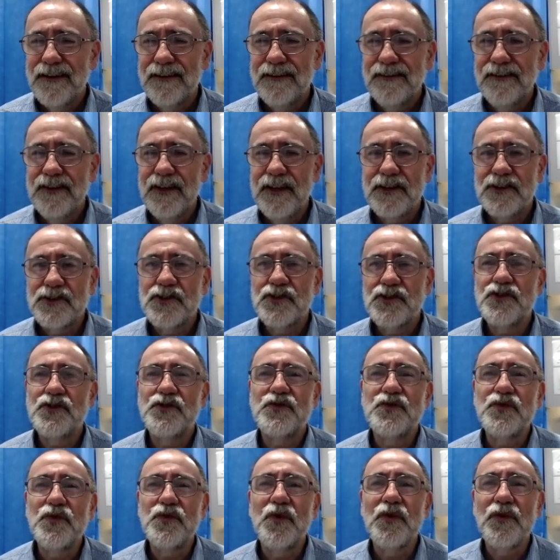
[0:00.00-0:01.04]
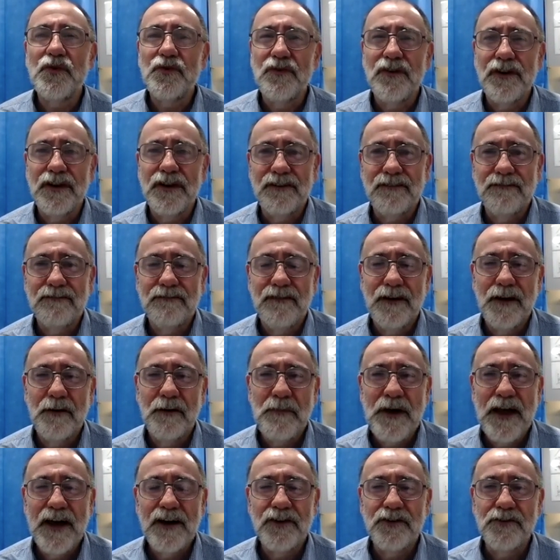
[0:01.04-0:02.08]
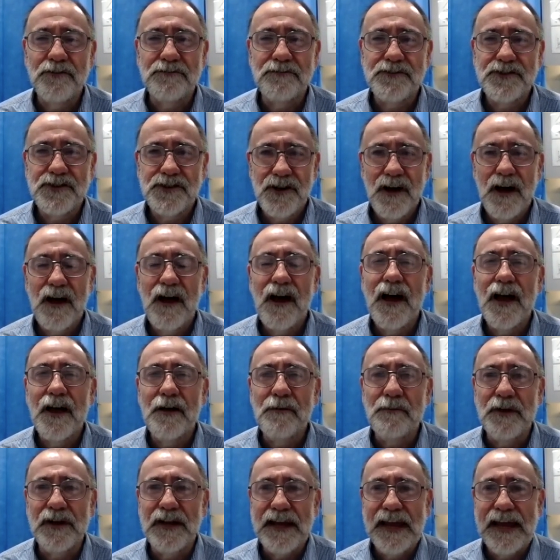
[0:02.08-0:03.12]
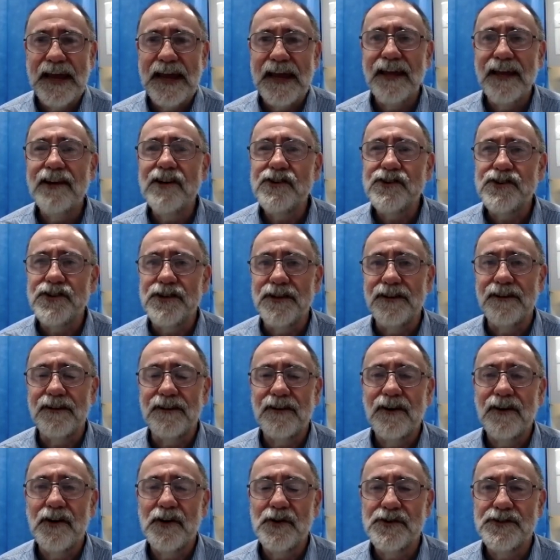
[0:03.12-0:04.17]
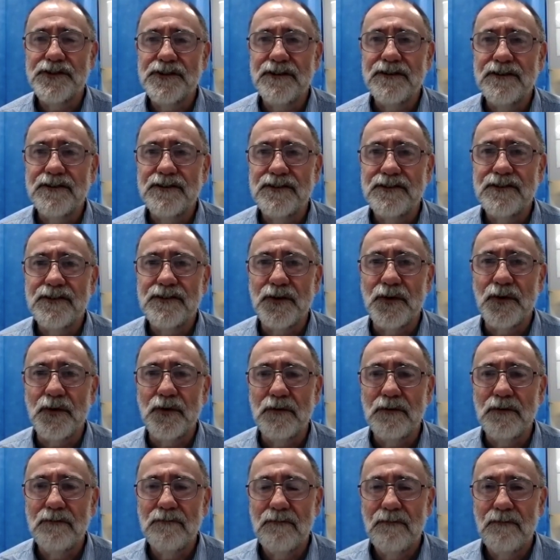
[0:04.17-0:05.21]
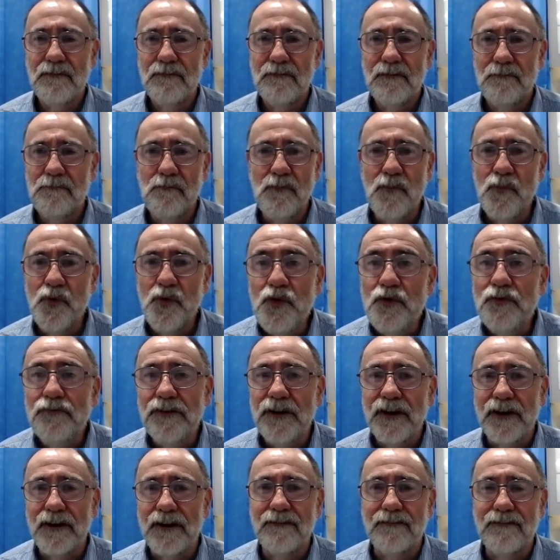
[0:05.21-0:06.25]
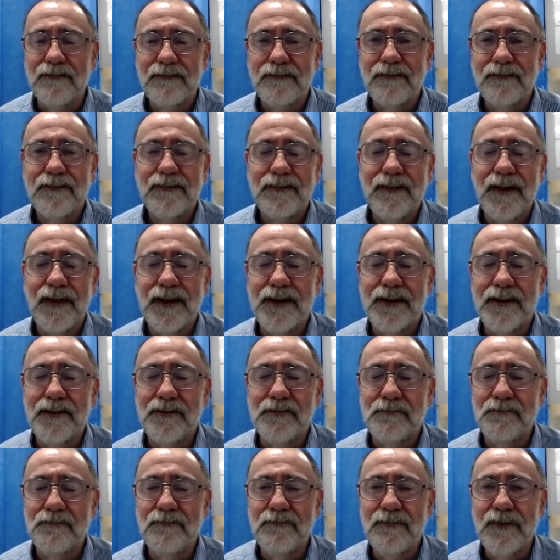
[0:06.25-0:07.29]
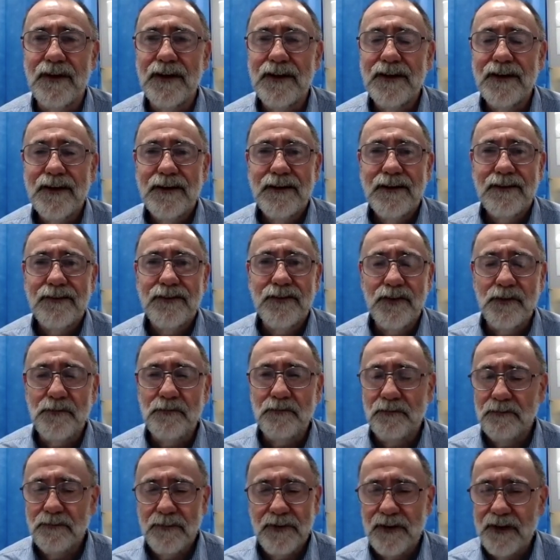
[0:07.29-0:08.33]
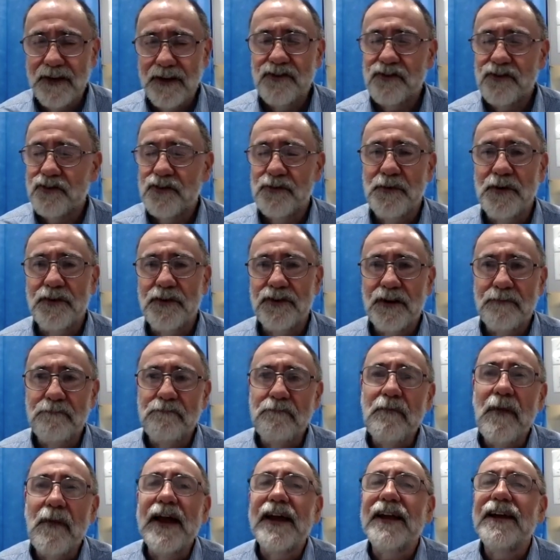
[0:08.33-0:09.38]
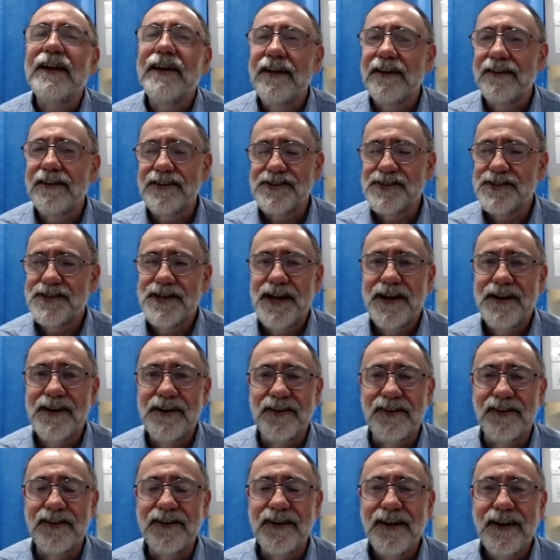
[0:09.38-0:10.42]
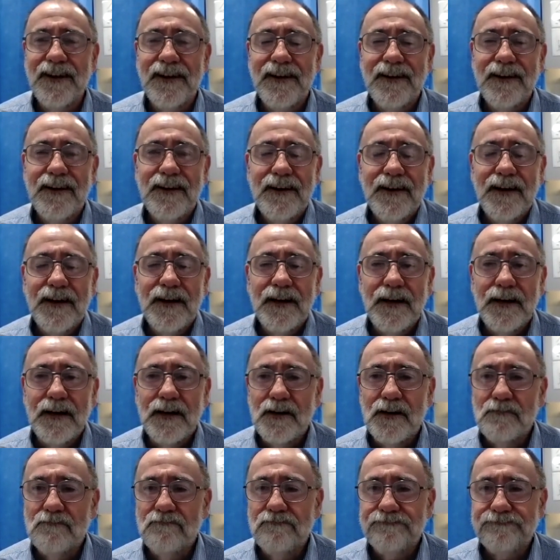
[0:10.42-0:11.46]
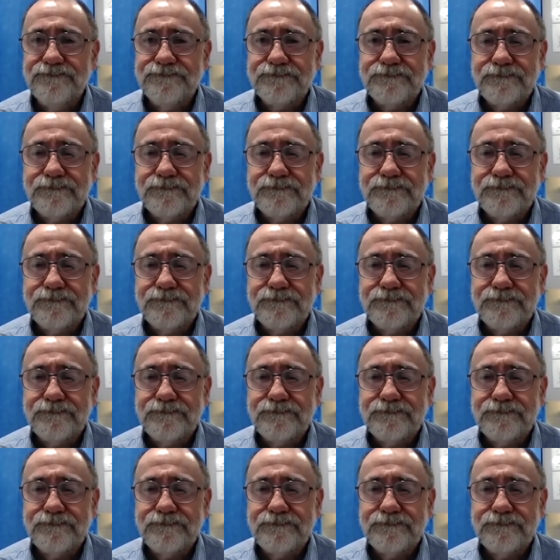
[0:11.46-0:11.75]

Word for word: and the extraordinary amount of time and energy that goes into moving um, the, the, instrument and making the sound. Mm. Um,